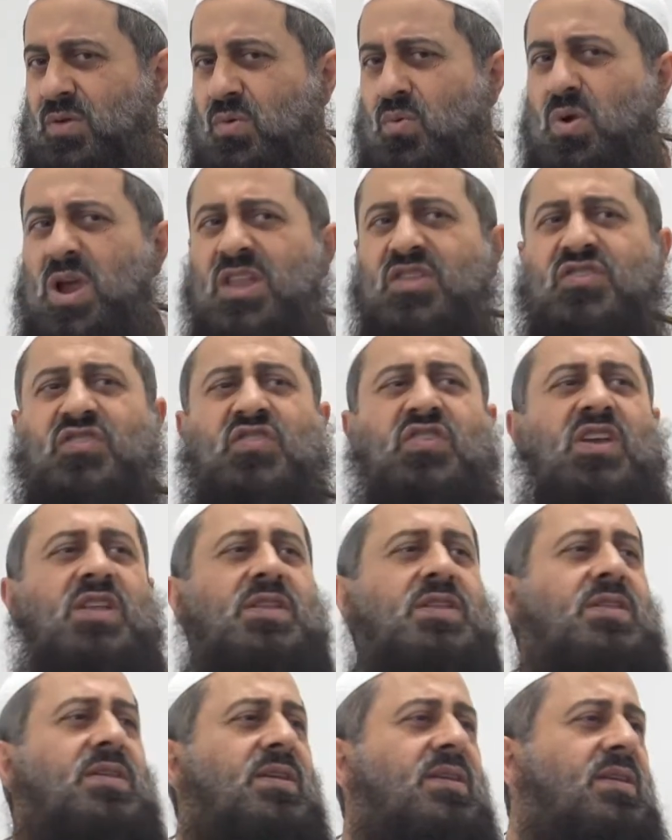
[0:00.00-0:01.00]

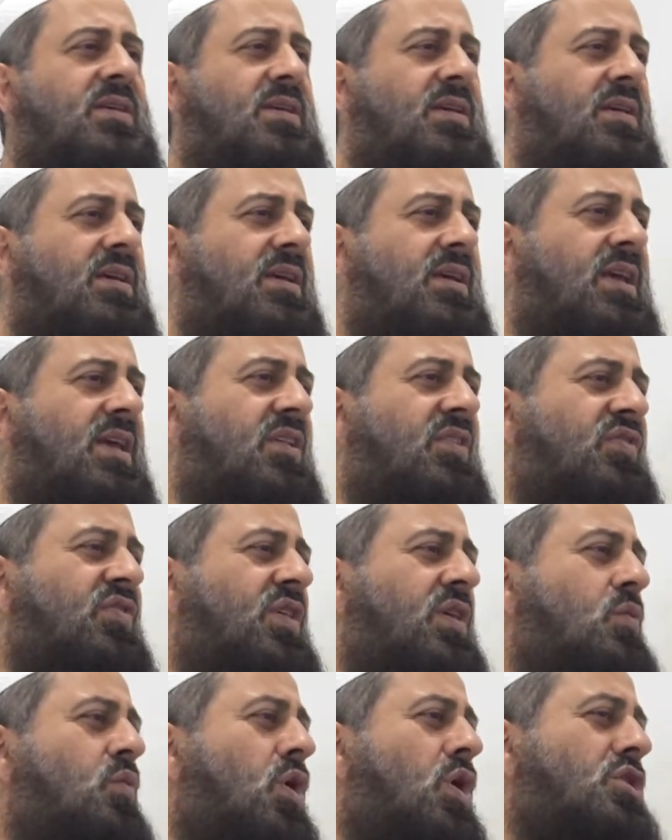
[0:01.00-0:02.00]
Wretched is
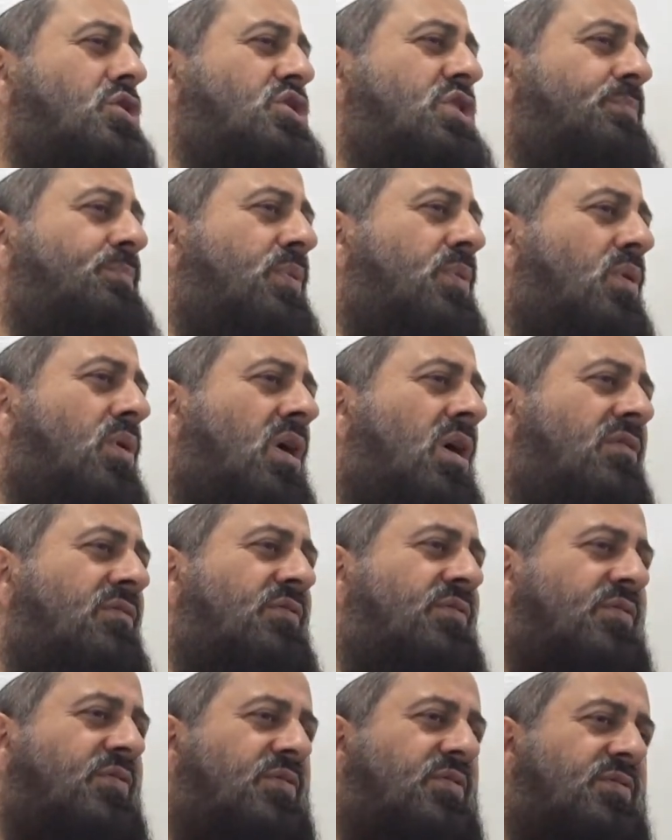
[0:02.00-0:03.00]
the worshipper
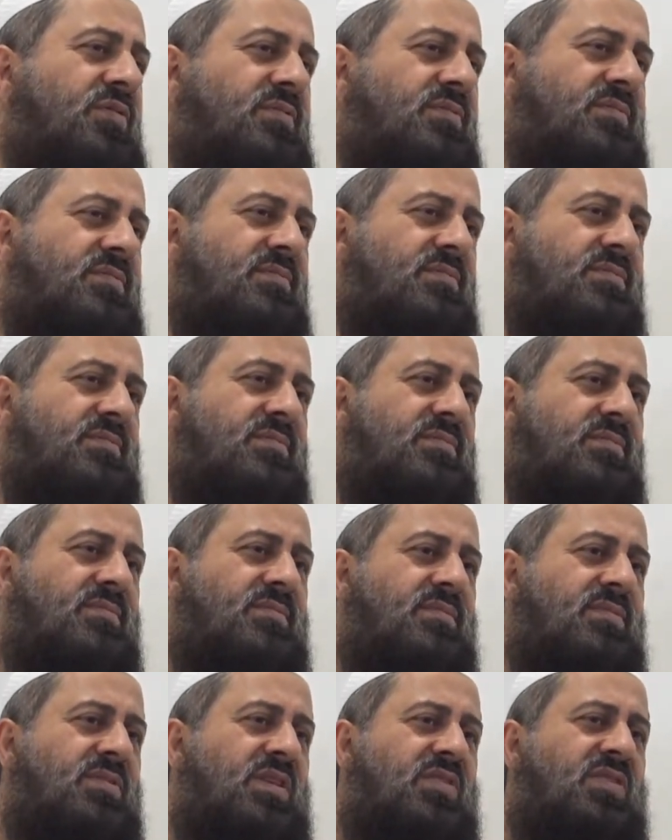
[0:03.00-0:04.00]
of
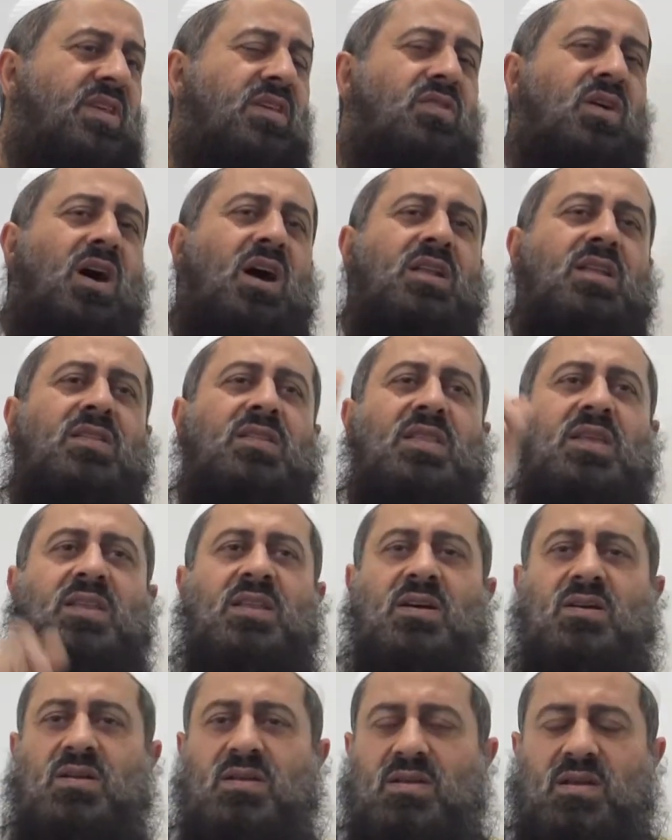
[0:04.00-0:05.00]
the dinar and
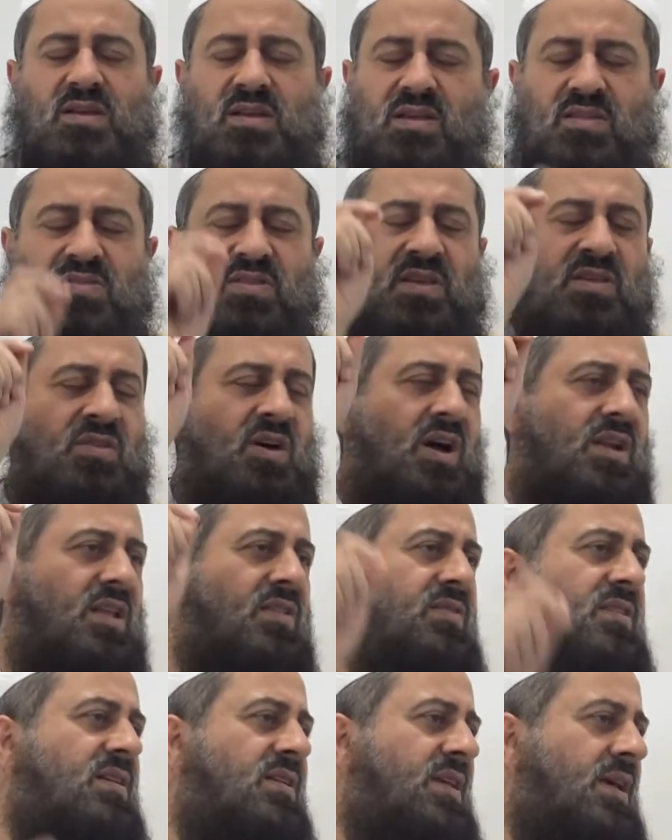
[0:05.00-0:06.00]

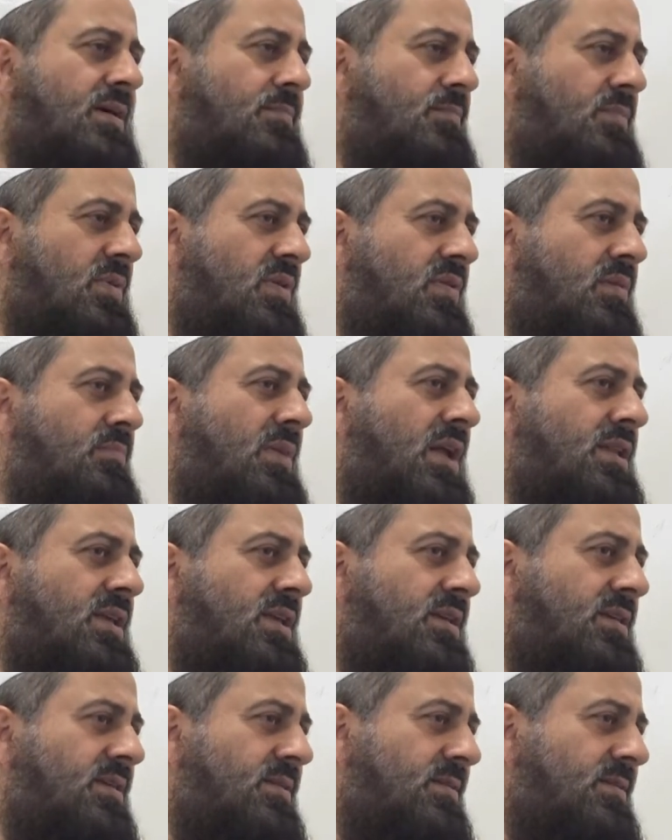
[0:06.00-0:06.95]
dirham, the money.